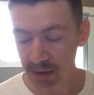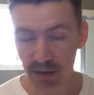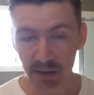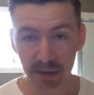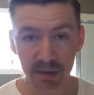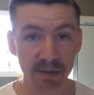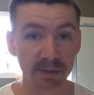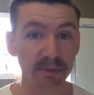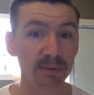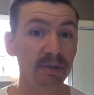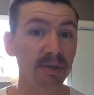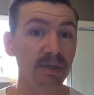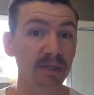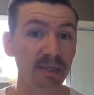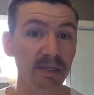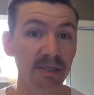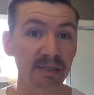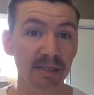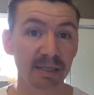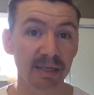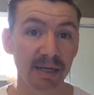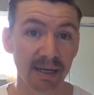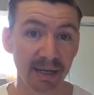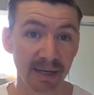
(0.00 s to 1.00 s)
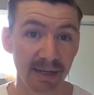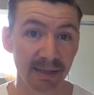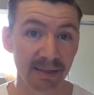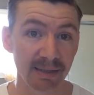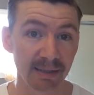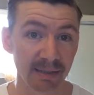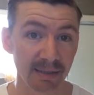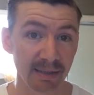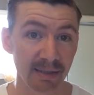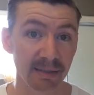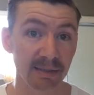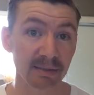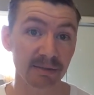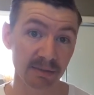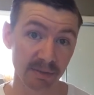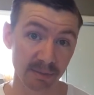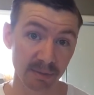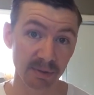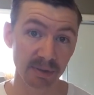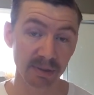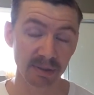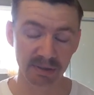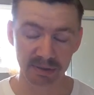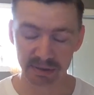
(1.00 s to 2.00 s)
some of the things that I did and some
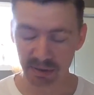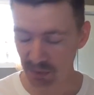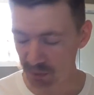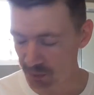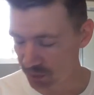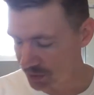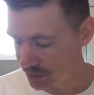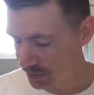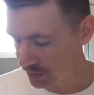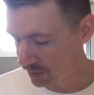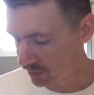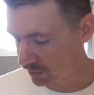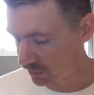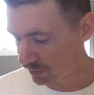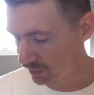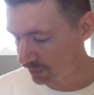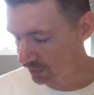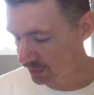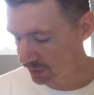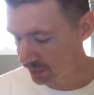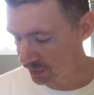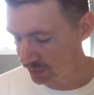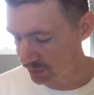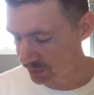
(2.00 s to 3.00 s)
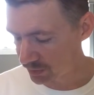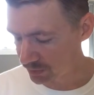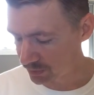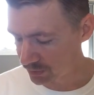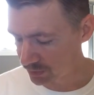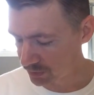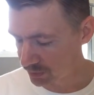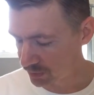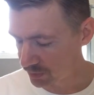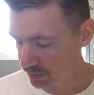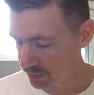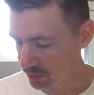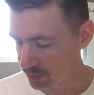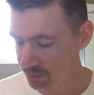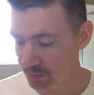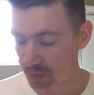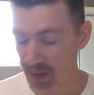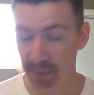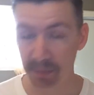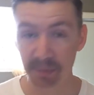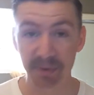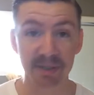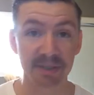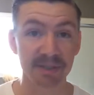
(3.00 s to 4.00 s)
of the things I wish I would have done. So this
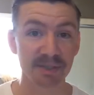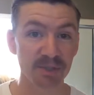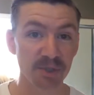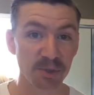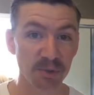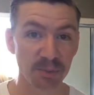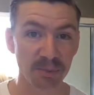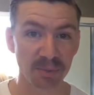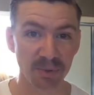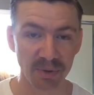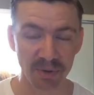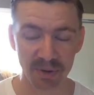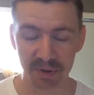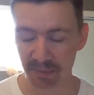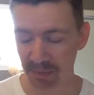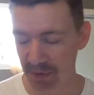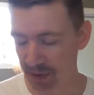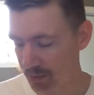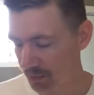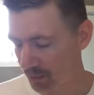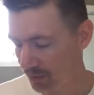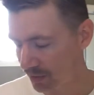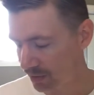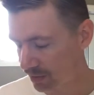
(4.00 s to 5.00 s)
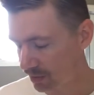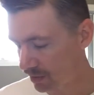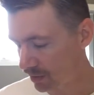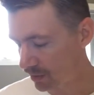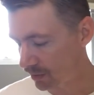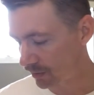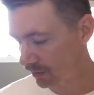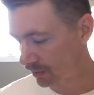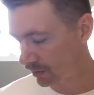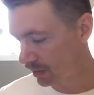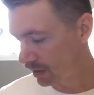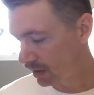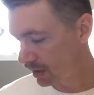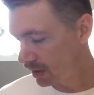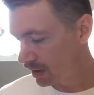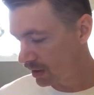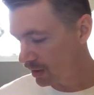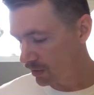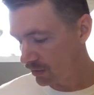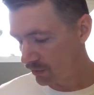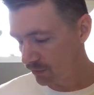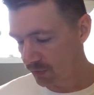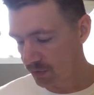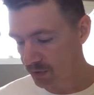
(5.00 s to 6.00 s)
might be a two-part, it might be a long.
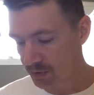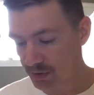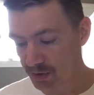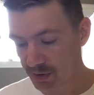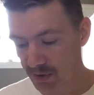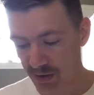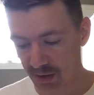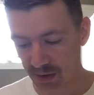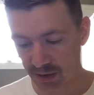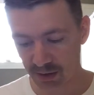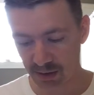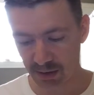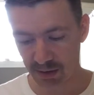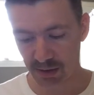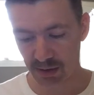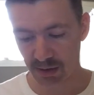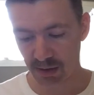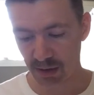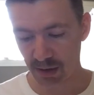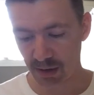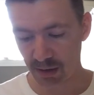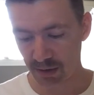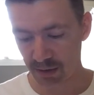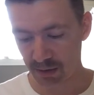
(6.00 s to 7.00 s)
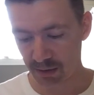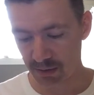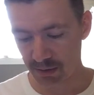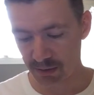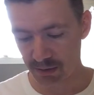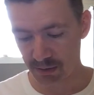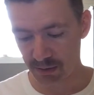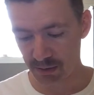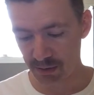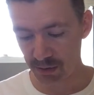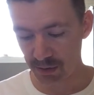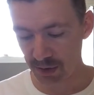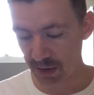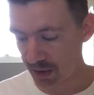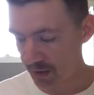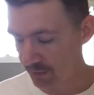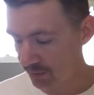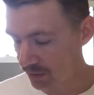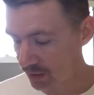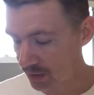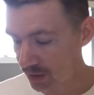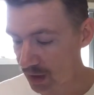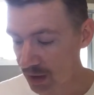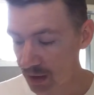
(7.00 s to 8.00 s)
First thing, you have
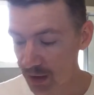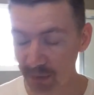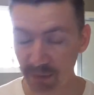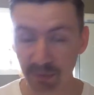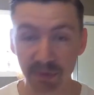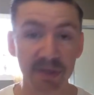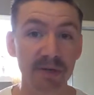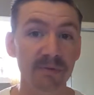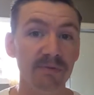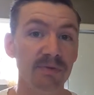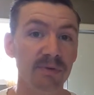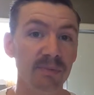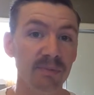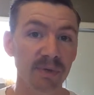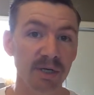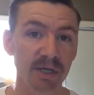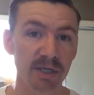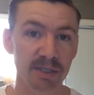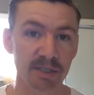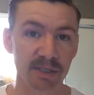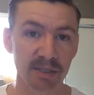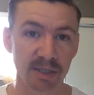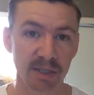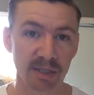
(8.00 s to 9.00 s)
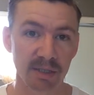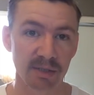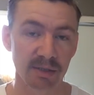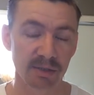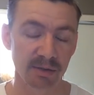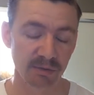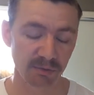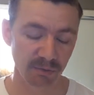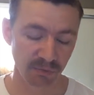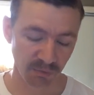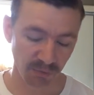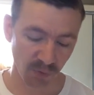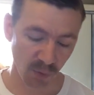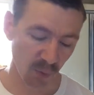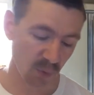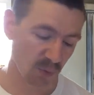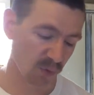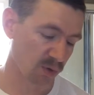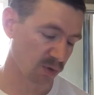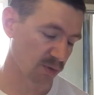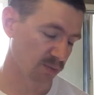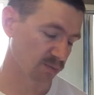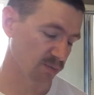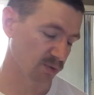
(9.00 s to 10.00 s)
a lot of information out there:
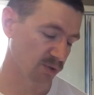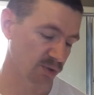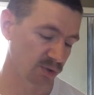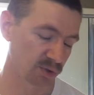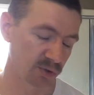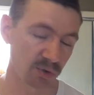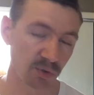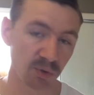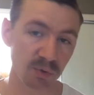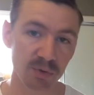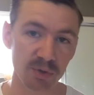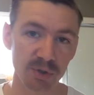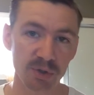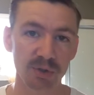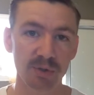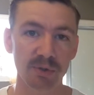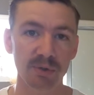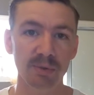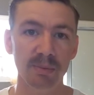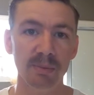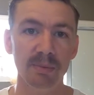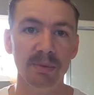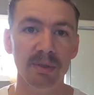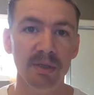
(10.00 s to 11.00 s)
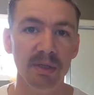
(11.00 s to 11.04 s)
forums, YouTube,